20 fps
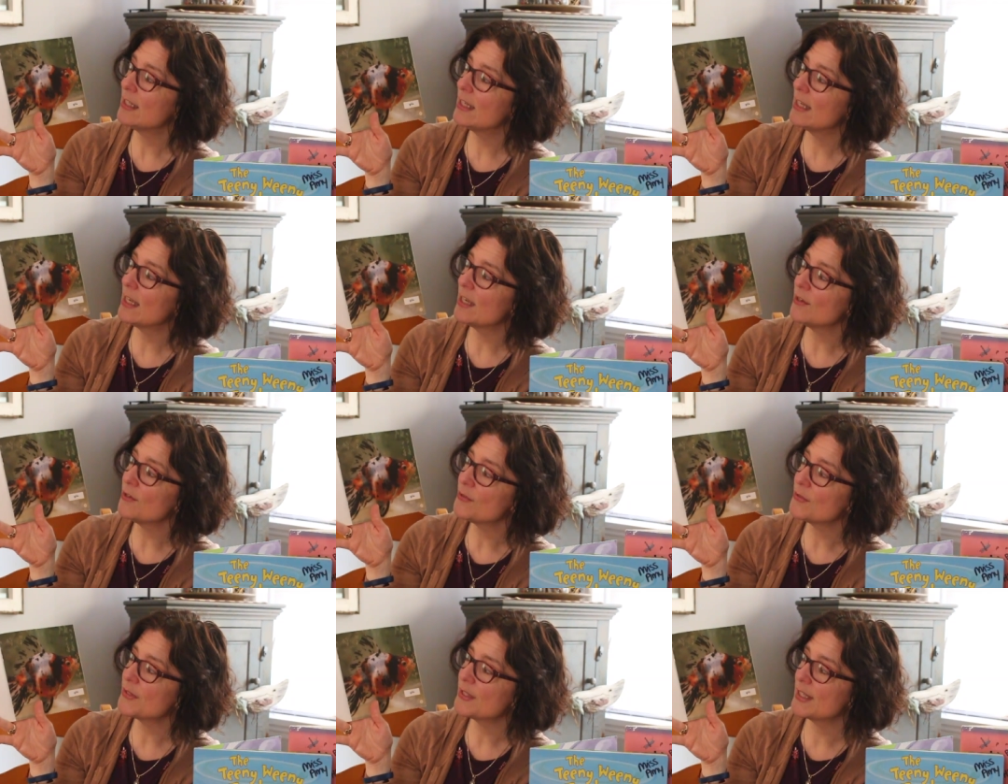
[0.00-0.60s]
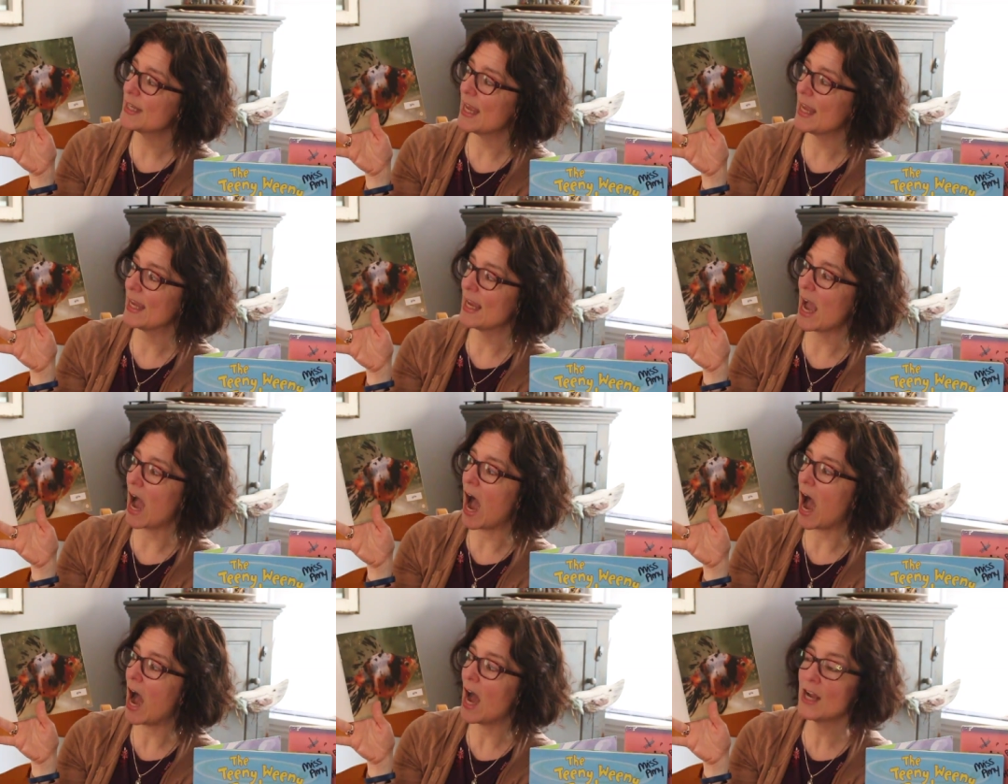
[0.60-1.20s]
Gills
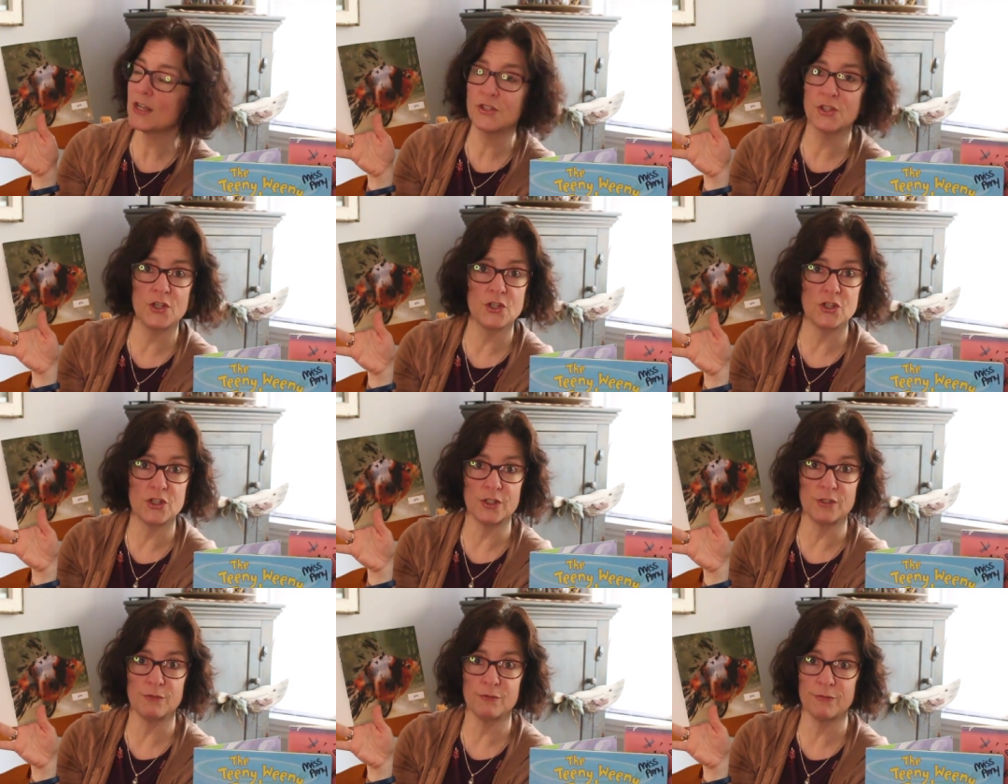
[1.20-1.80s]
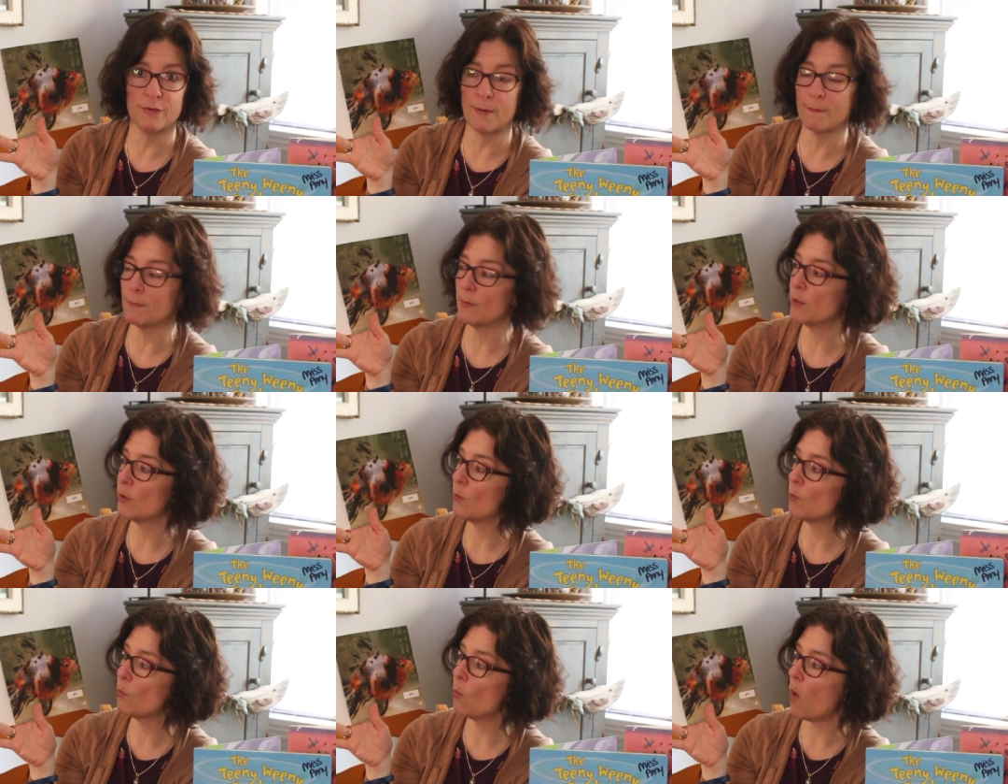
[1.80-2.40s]
take oxygen
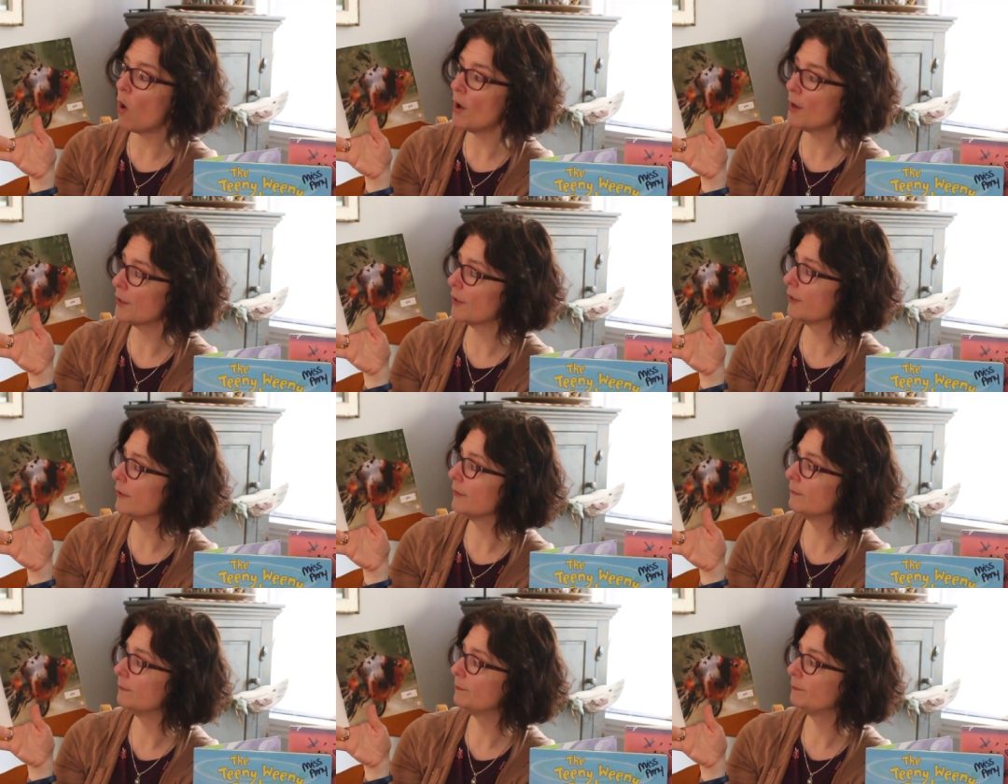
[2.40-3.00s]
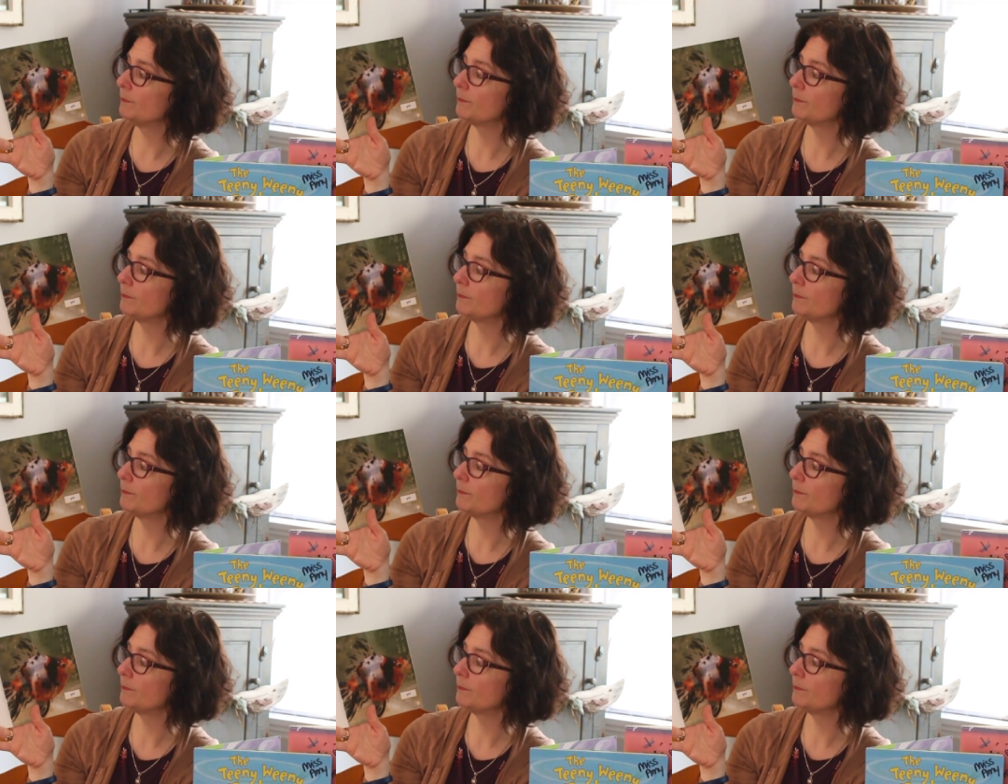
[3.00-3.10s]
from the water.